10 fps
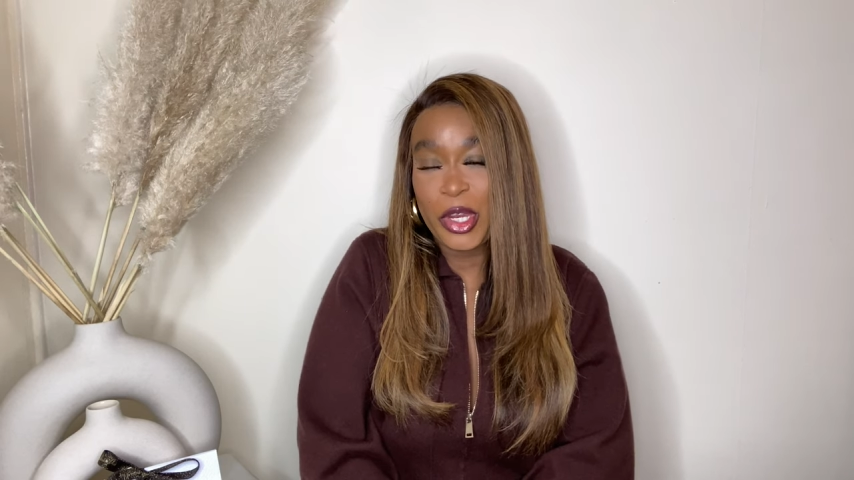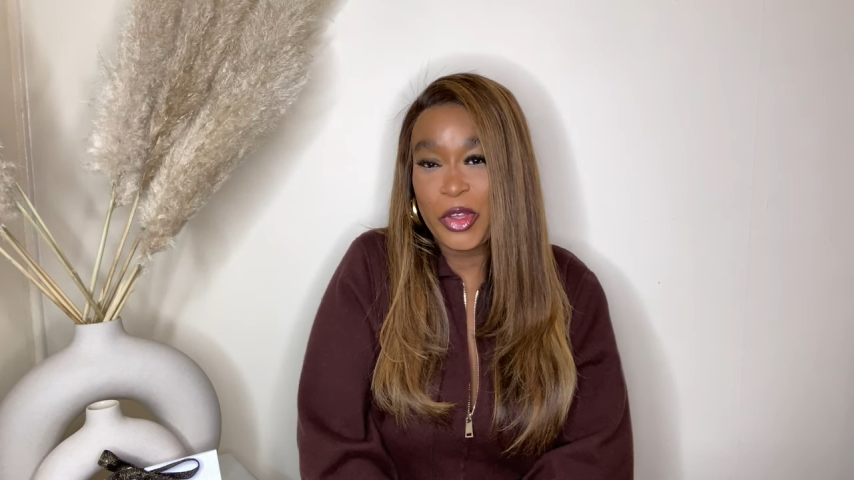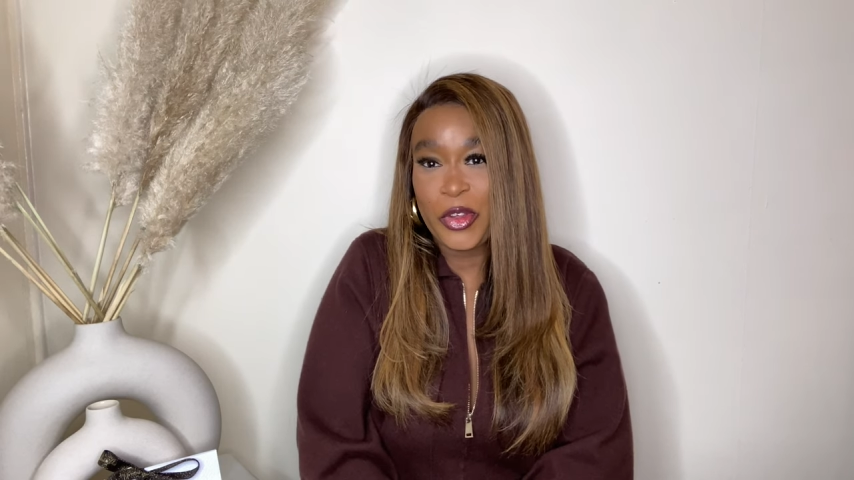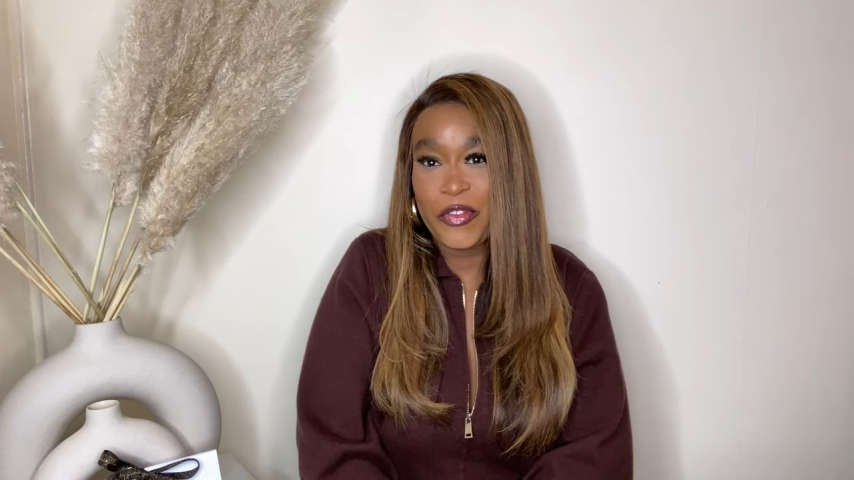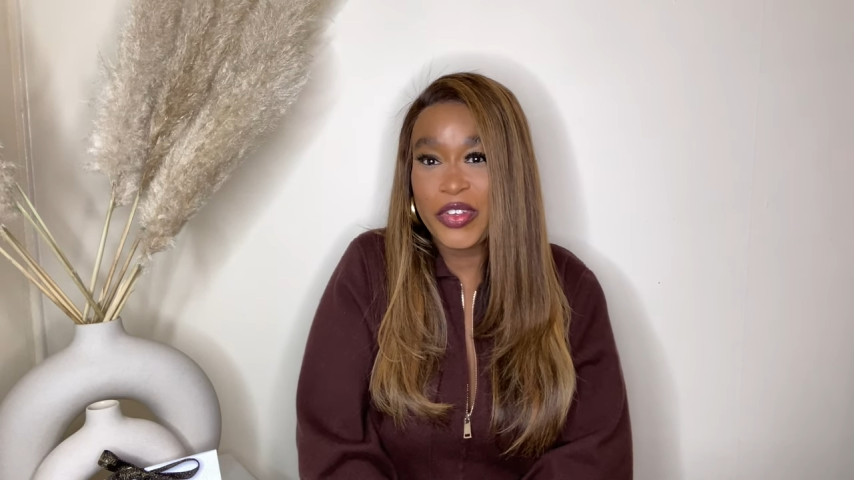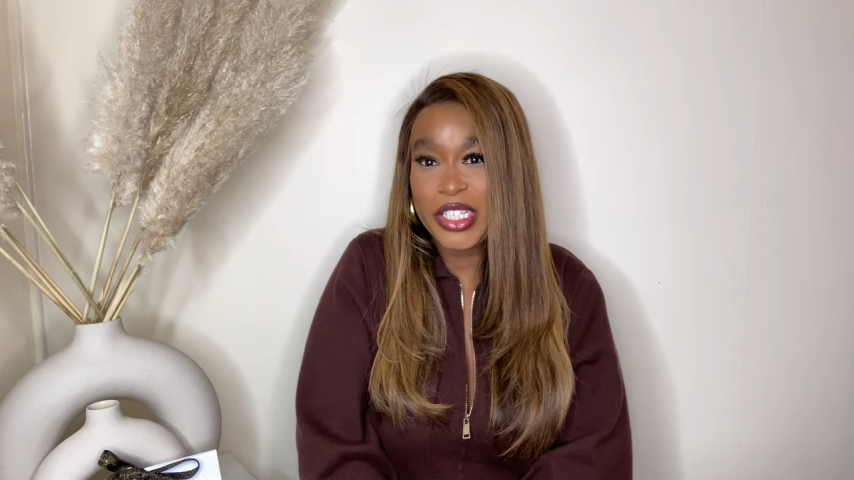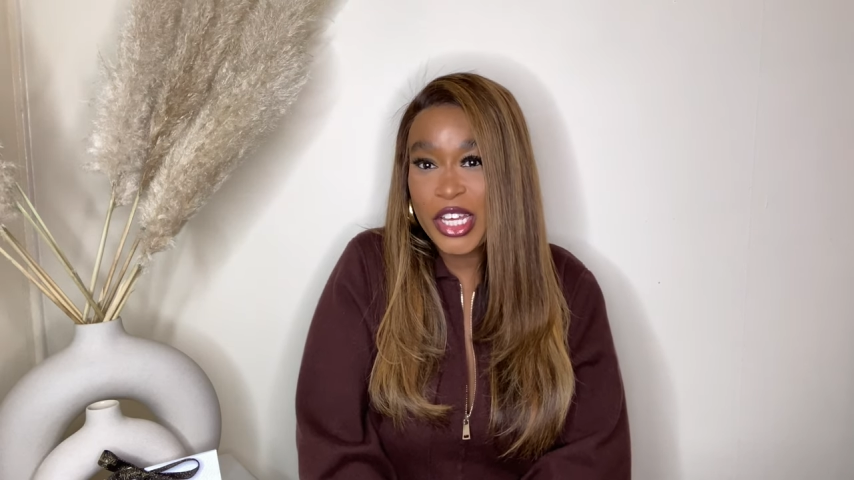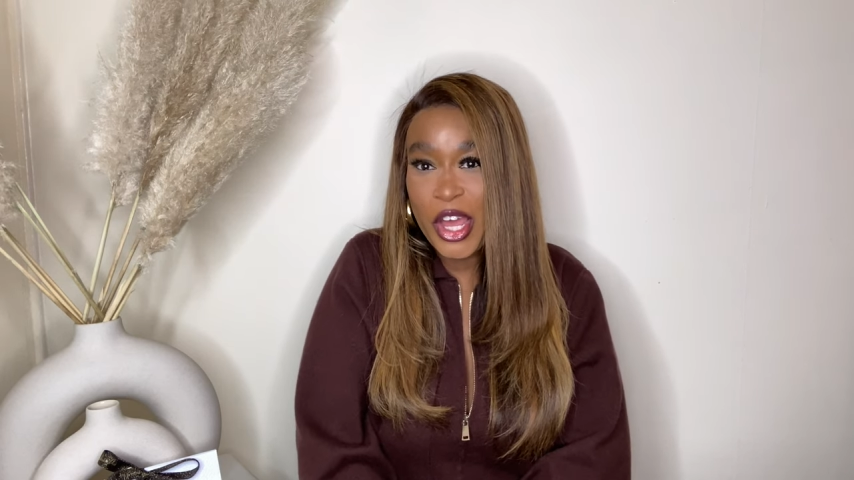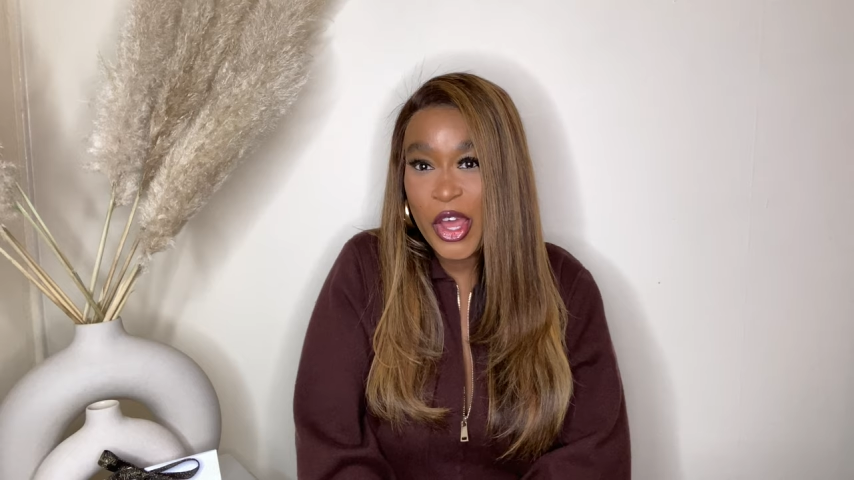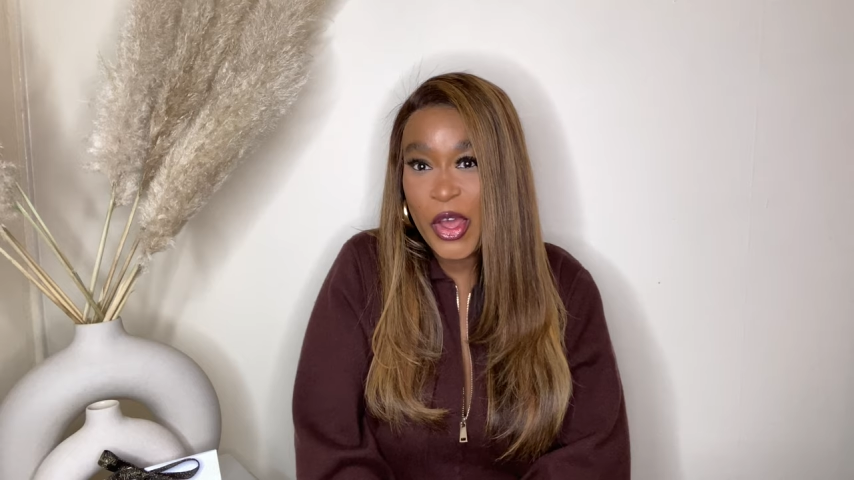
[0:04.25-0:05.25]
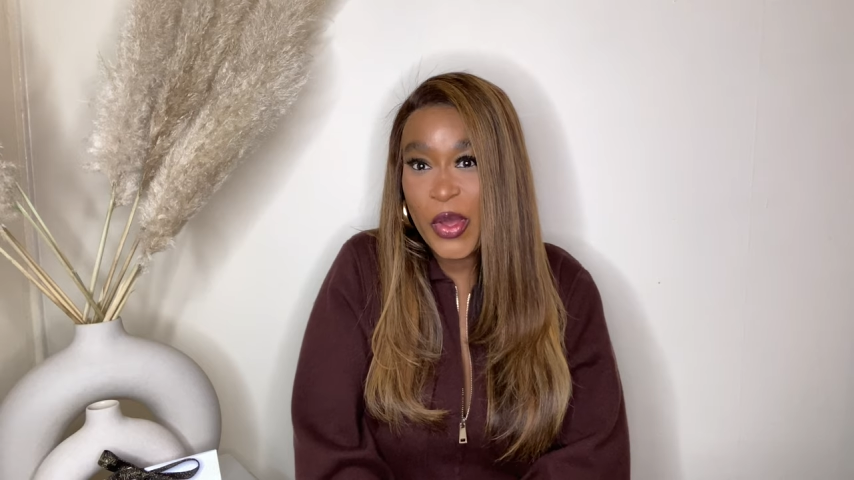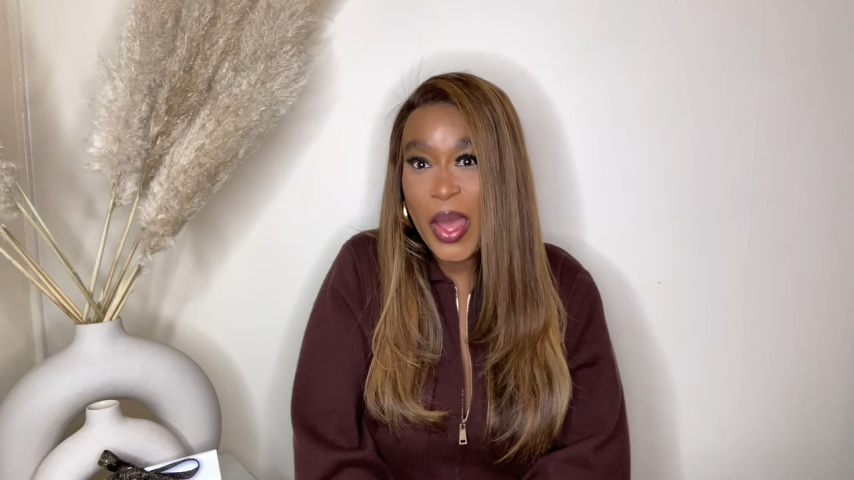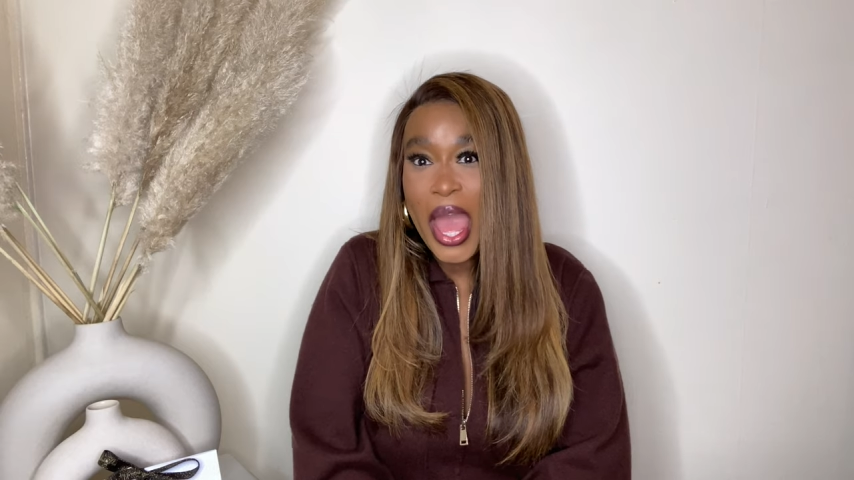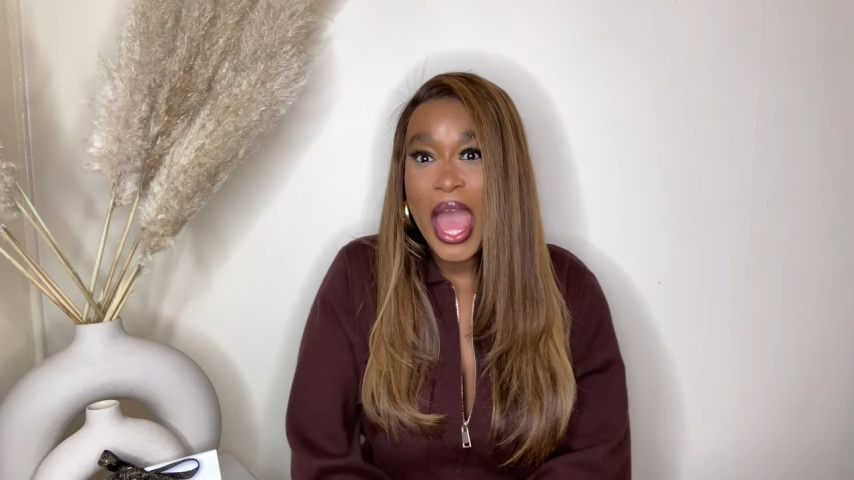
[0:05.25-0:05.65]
new video.